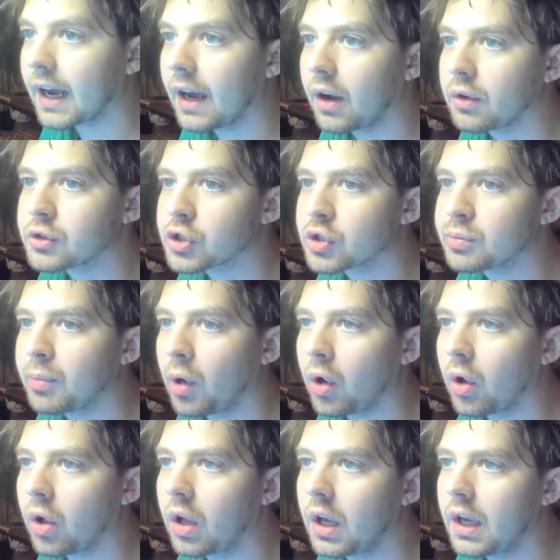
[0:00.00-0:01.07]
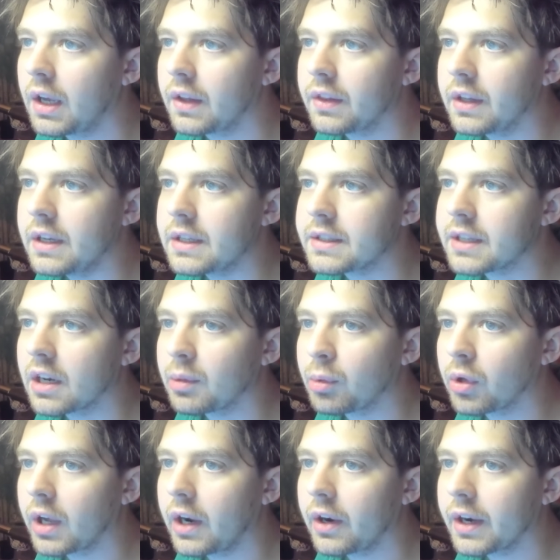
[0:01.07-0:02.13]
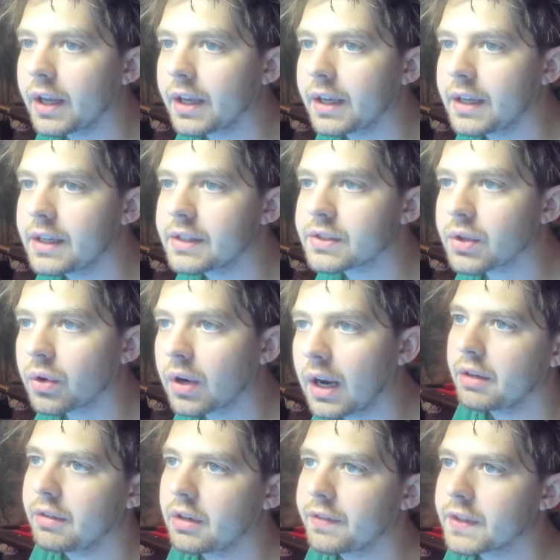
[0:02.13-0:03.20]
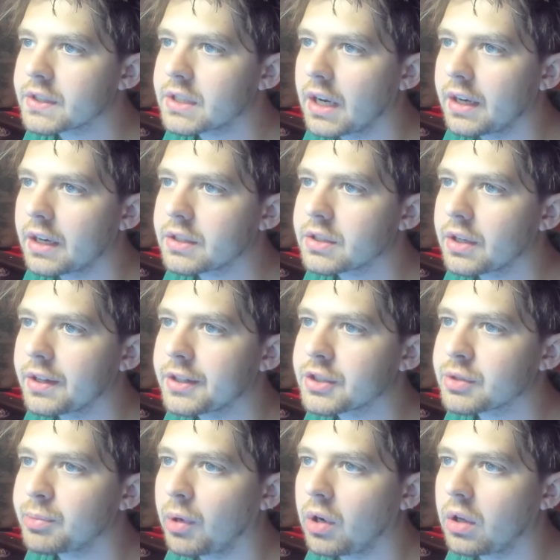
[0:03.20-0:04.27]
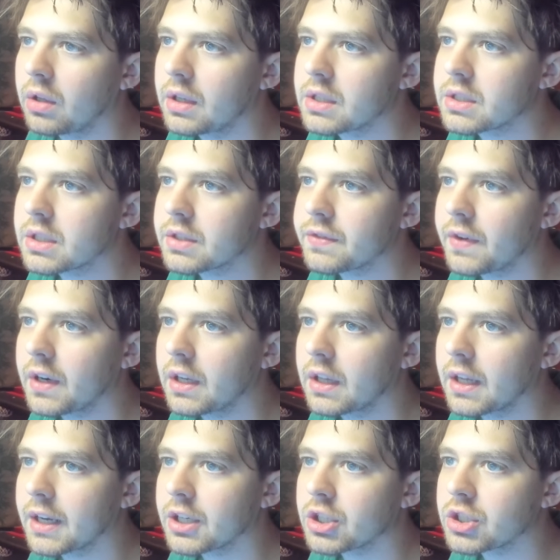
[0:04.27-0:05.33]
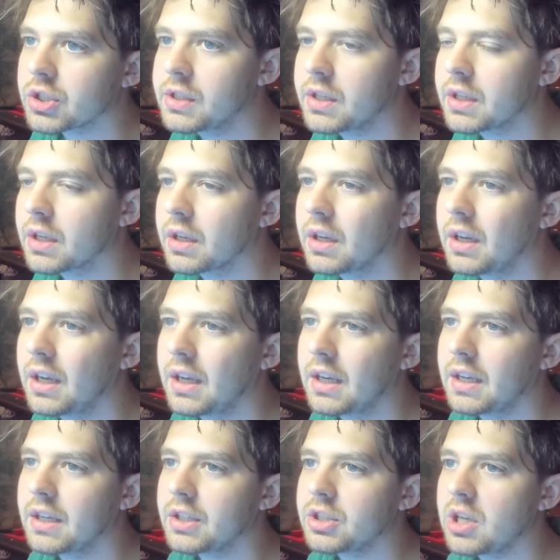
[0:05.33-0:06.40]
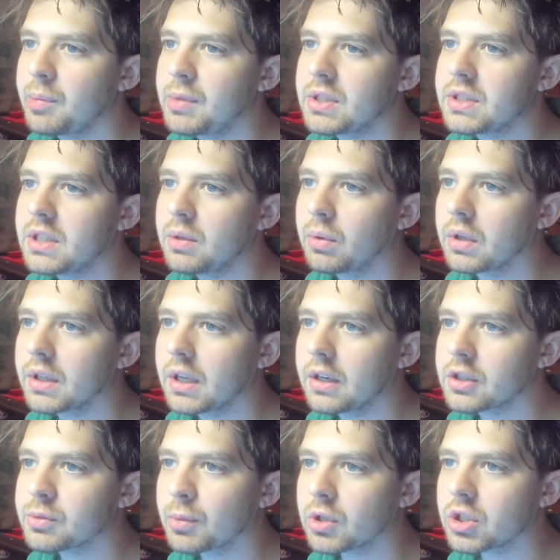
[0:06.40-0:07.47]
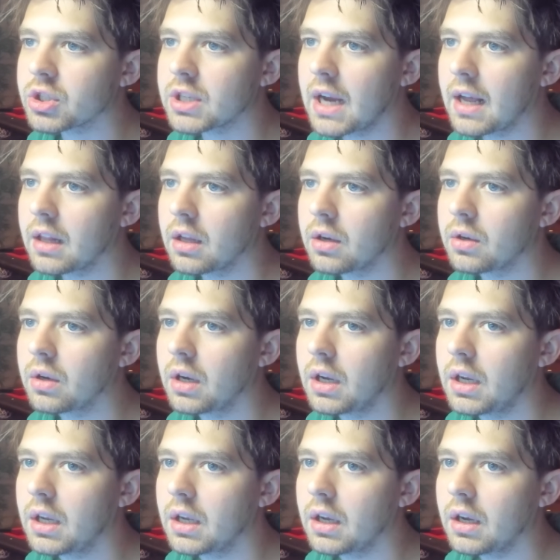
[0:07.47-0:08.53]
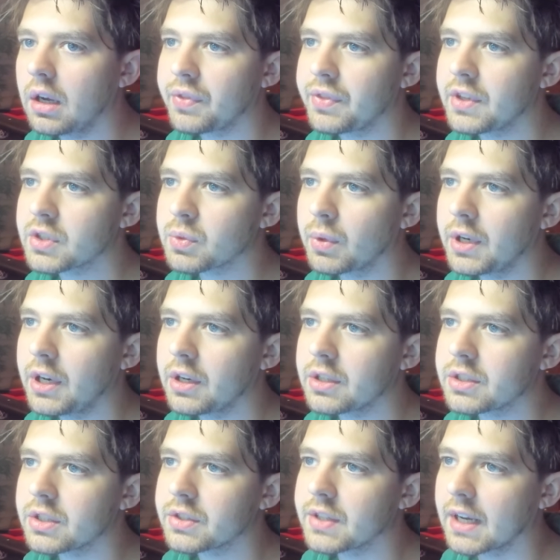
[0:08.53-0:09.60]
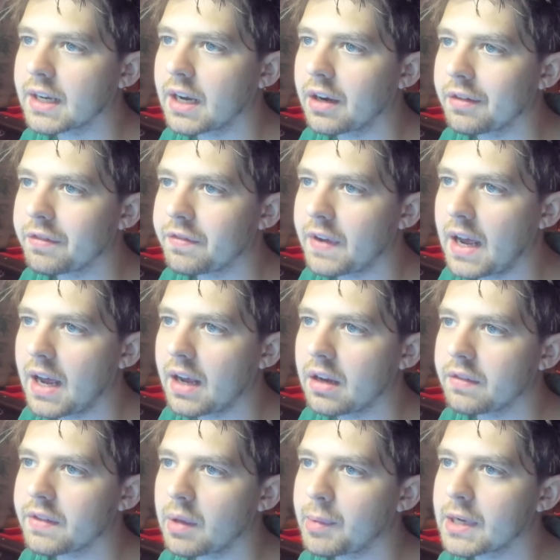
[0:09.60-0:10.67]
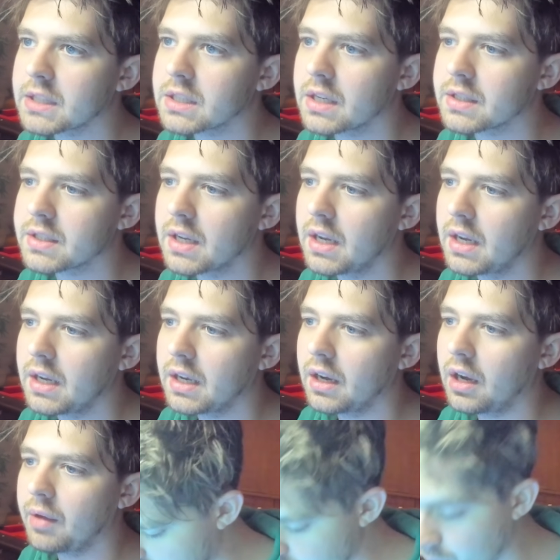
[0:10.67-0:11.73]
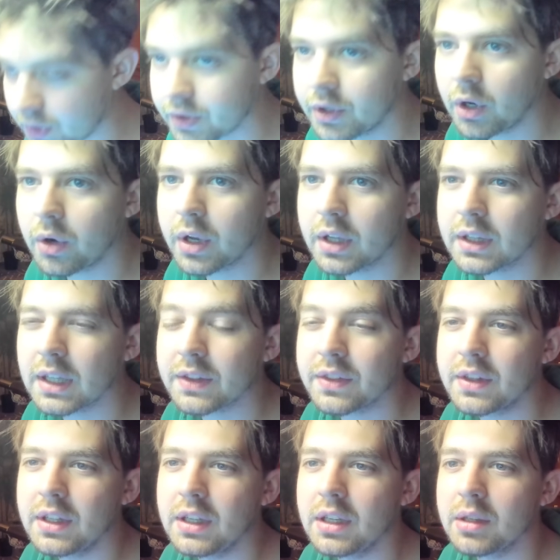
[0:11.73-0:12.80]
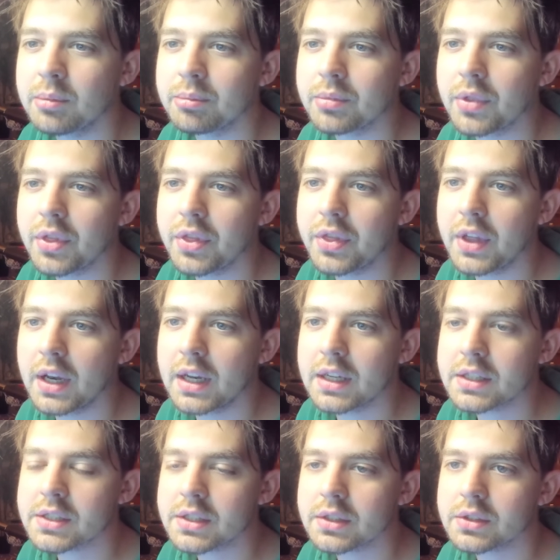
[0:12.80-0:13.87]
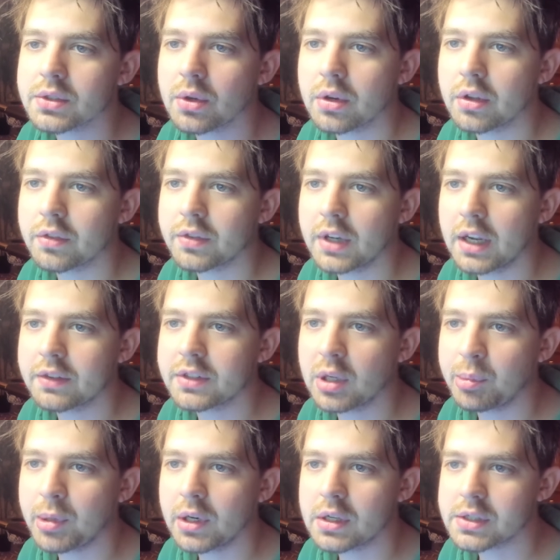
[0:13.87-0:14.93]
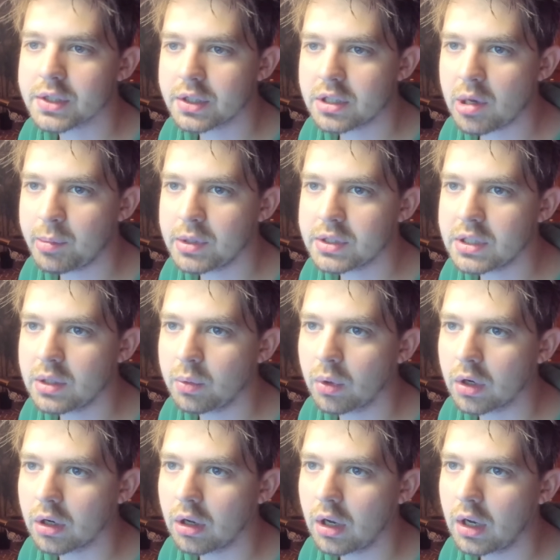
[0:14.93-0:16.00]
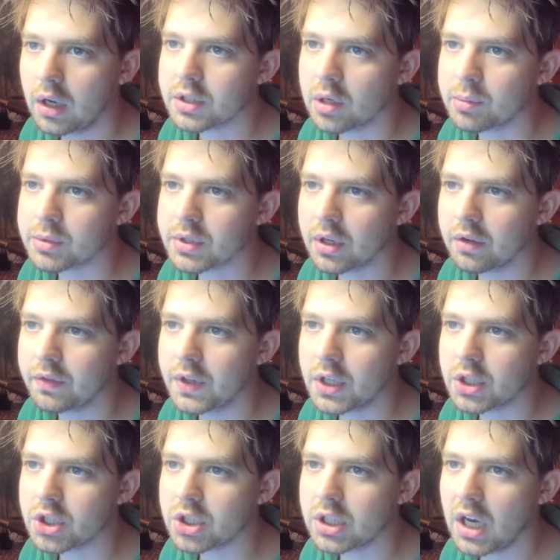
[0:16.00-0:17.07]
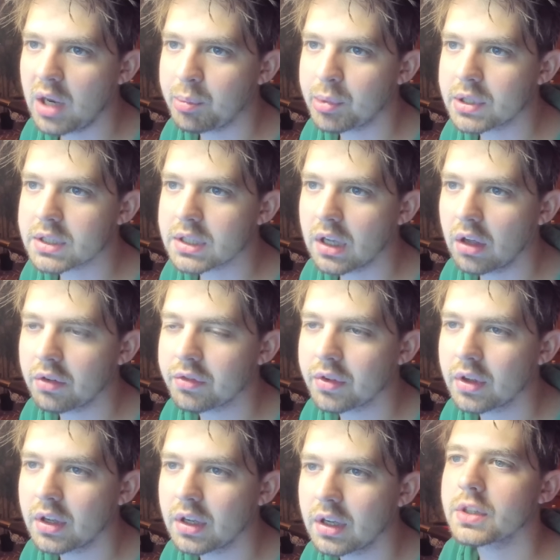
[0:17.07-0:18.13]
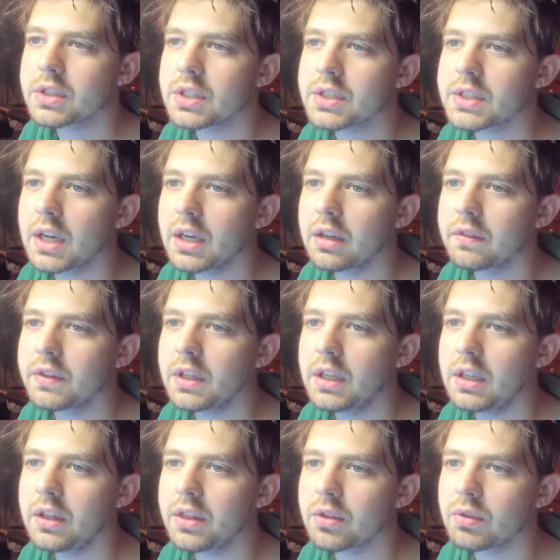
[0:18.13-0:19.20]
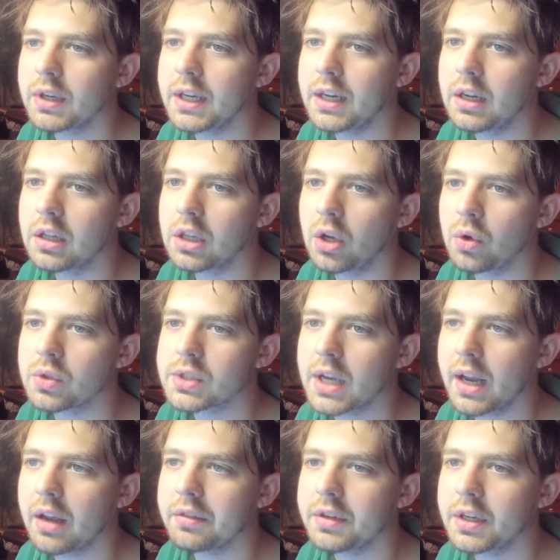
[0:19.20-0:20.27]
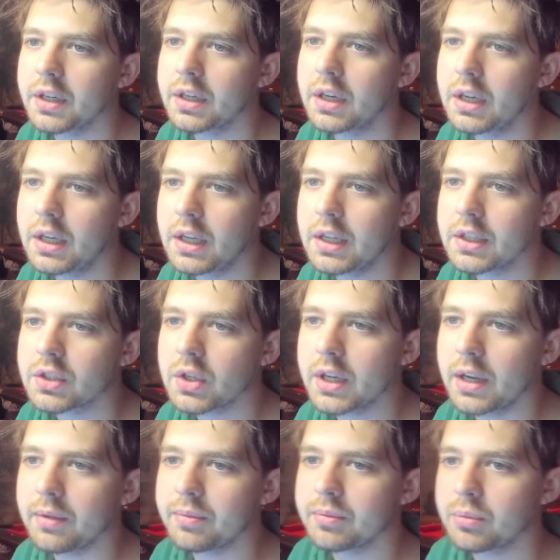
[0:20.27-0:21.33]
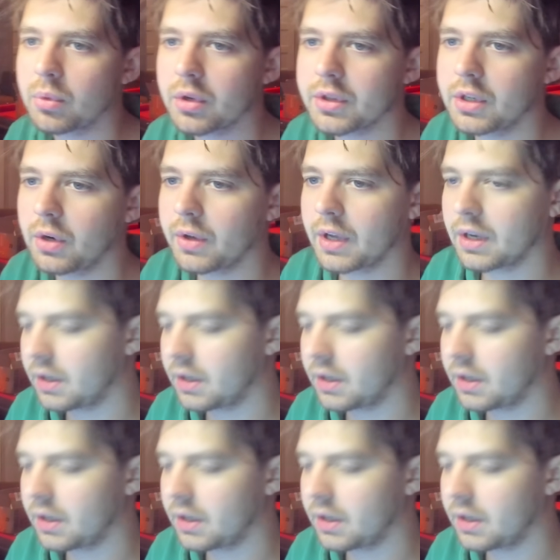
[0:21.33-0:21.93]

like how small the tenable area is, or even if it's not necessarily small, it's just very like, you can see the J B C one there is more shallow, but this one here is just like kind of fat, if that makes sense. But it is worth noting that the thinnest sort of knife tip here is the J B C one in terms of the shape itself versus any of the three clones I have here. So yeah, worth